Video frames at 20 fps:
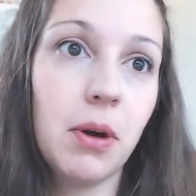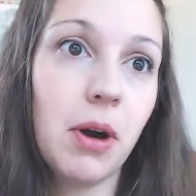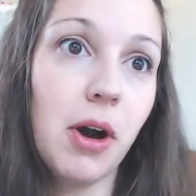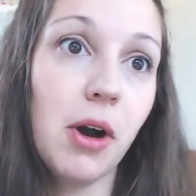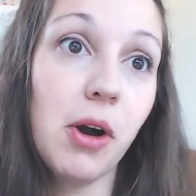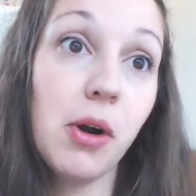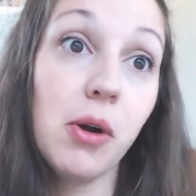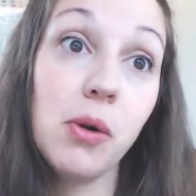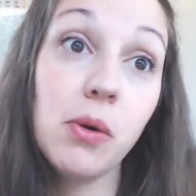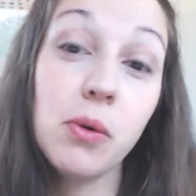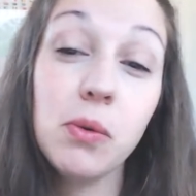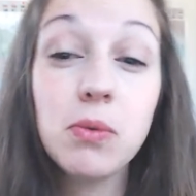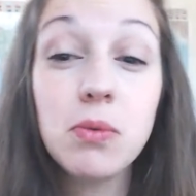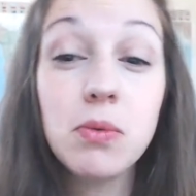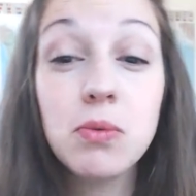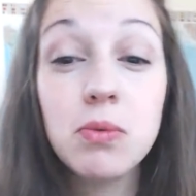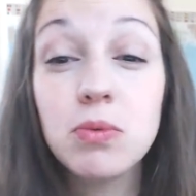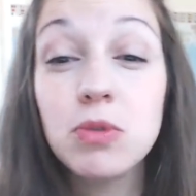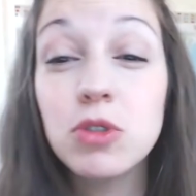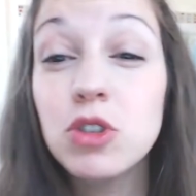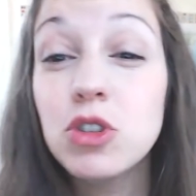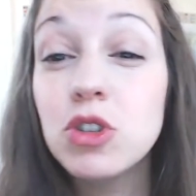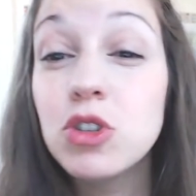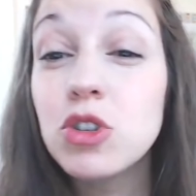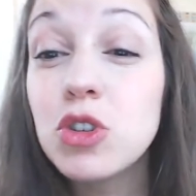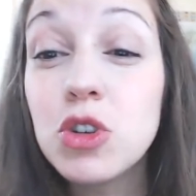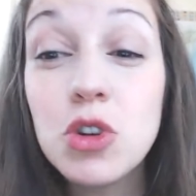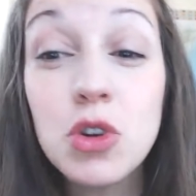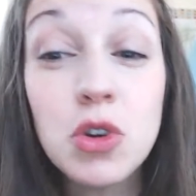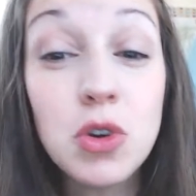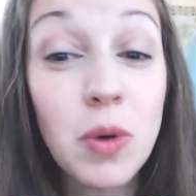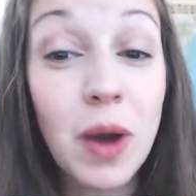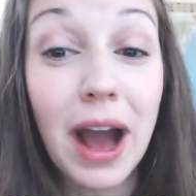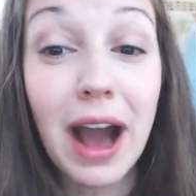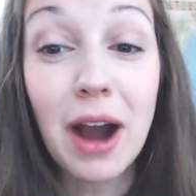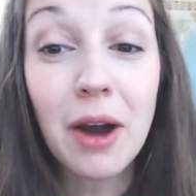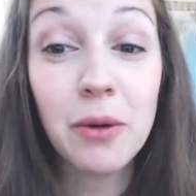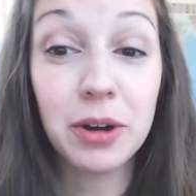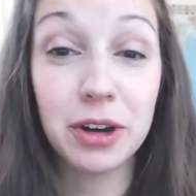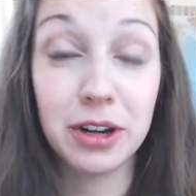2
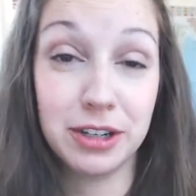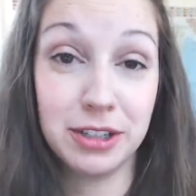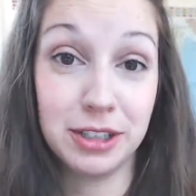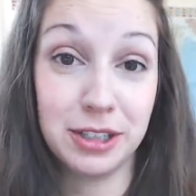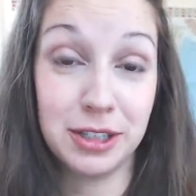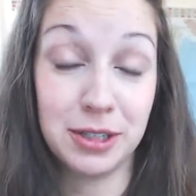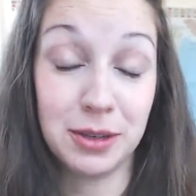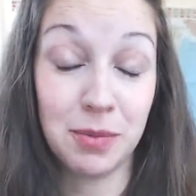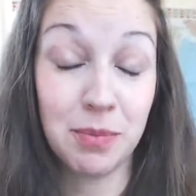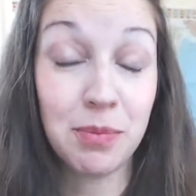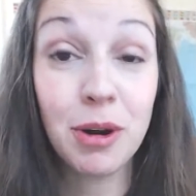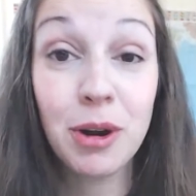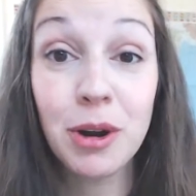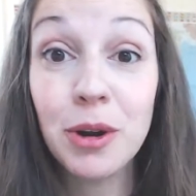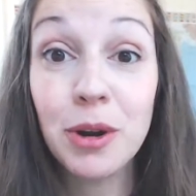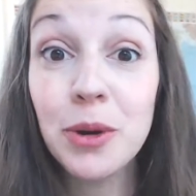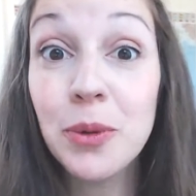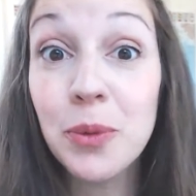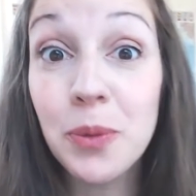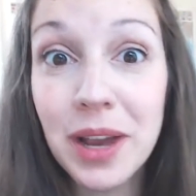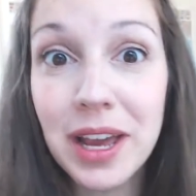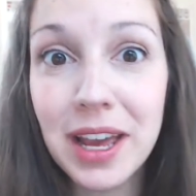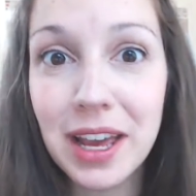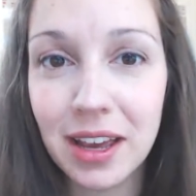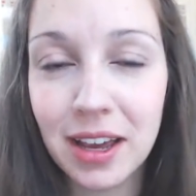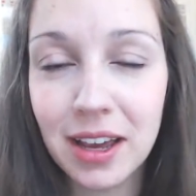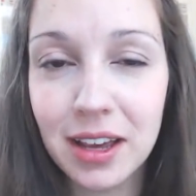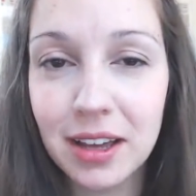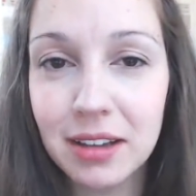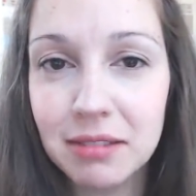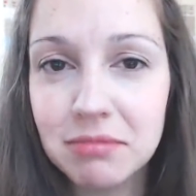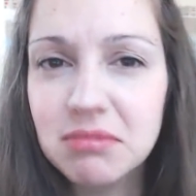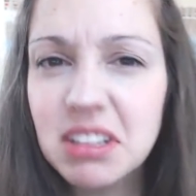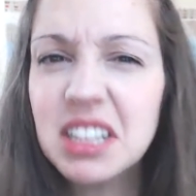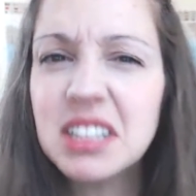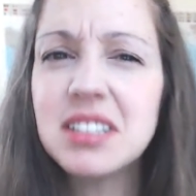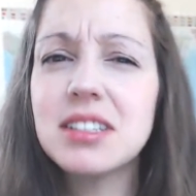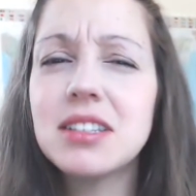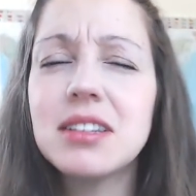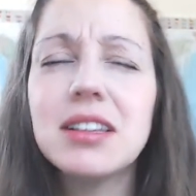hours per week.
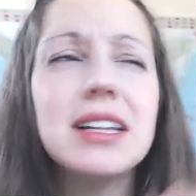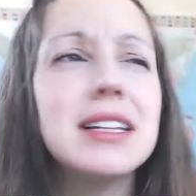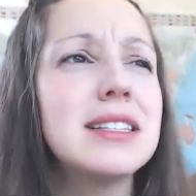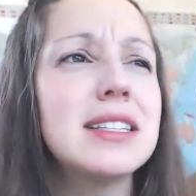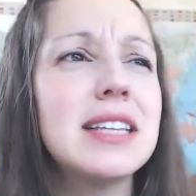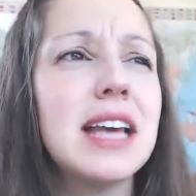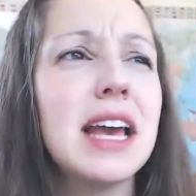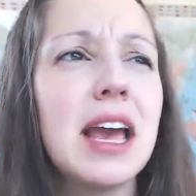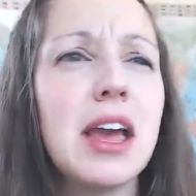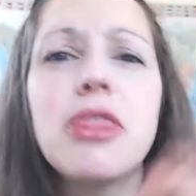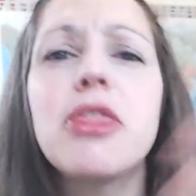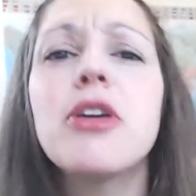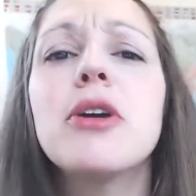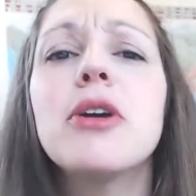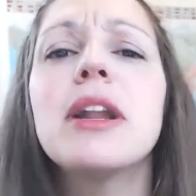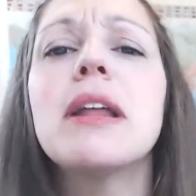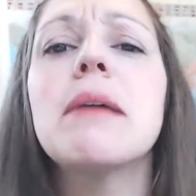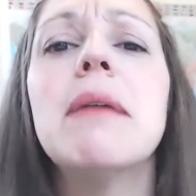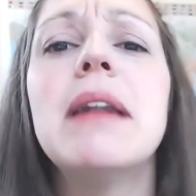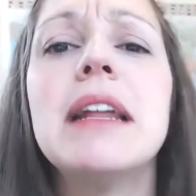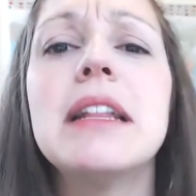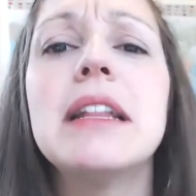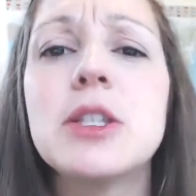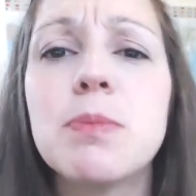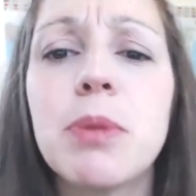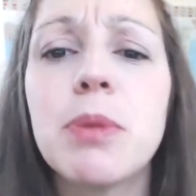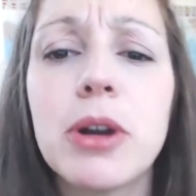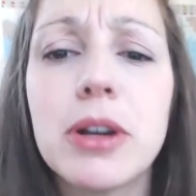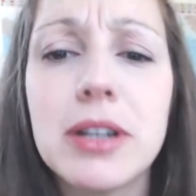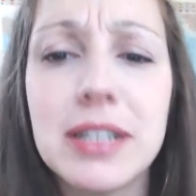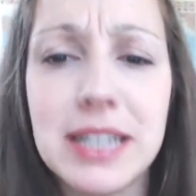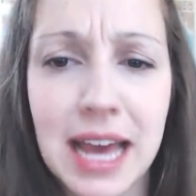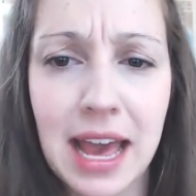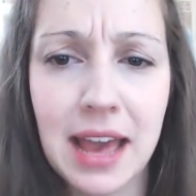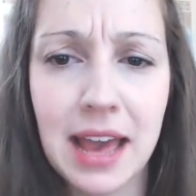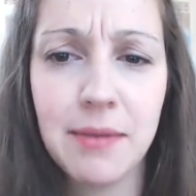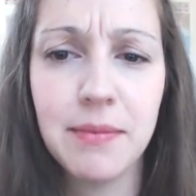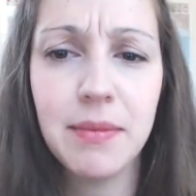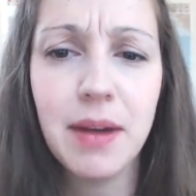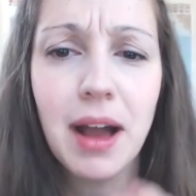Let's say 30 minutes per
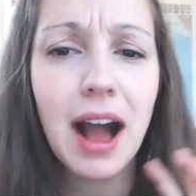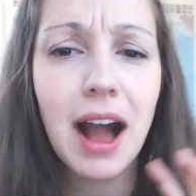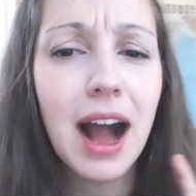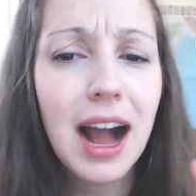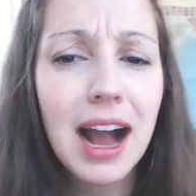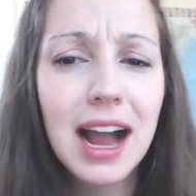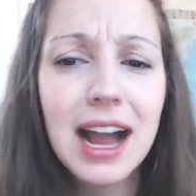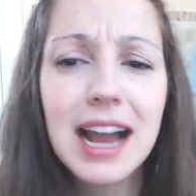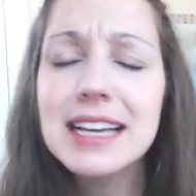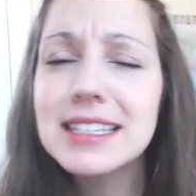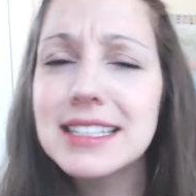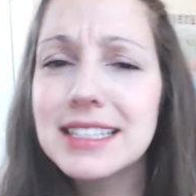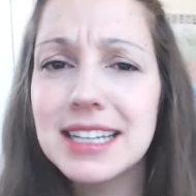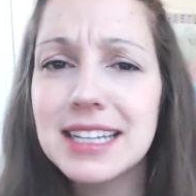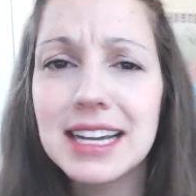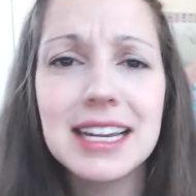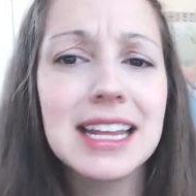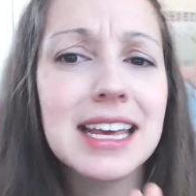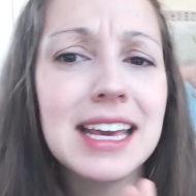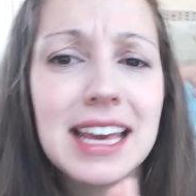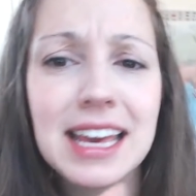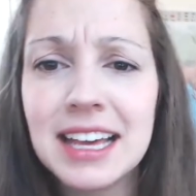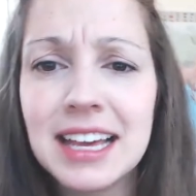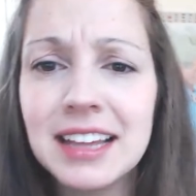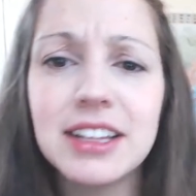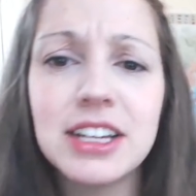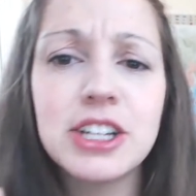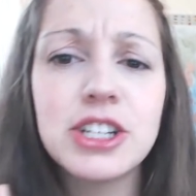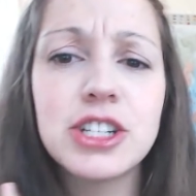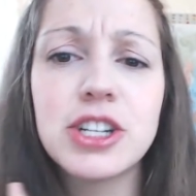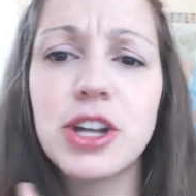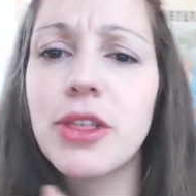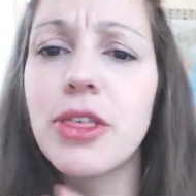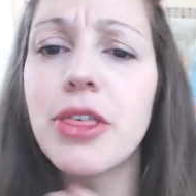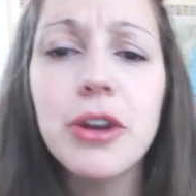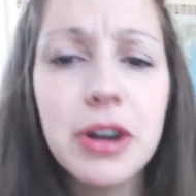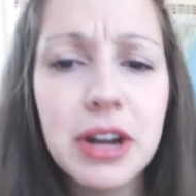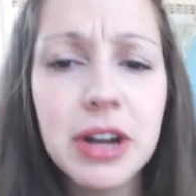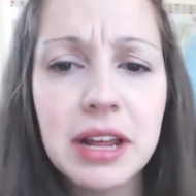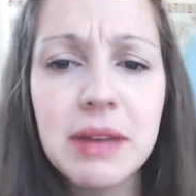day. I study English
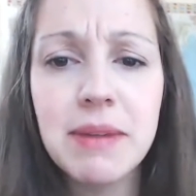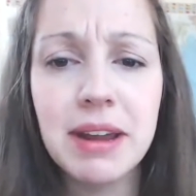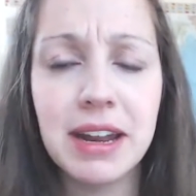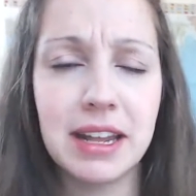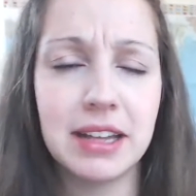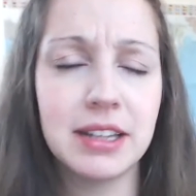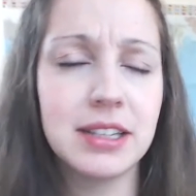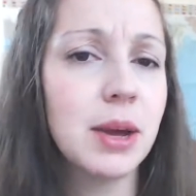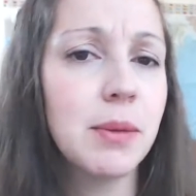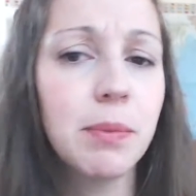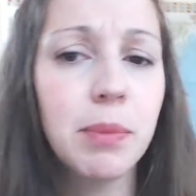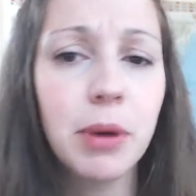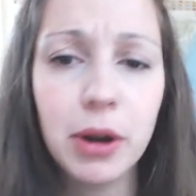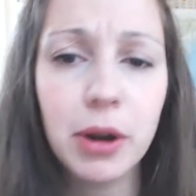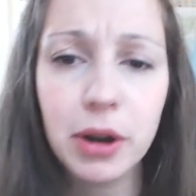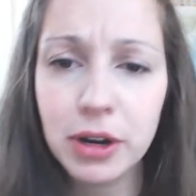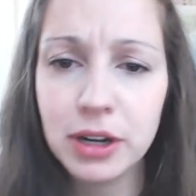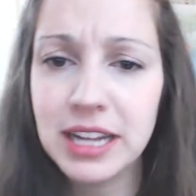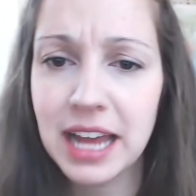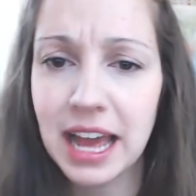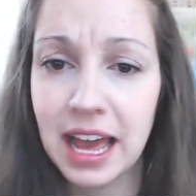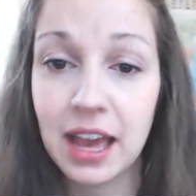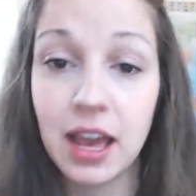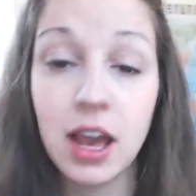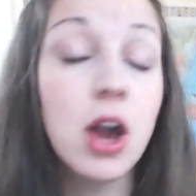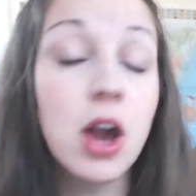30 minutes per day,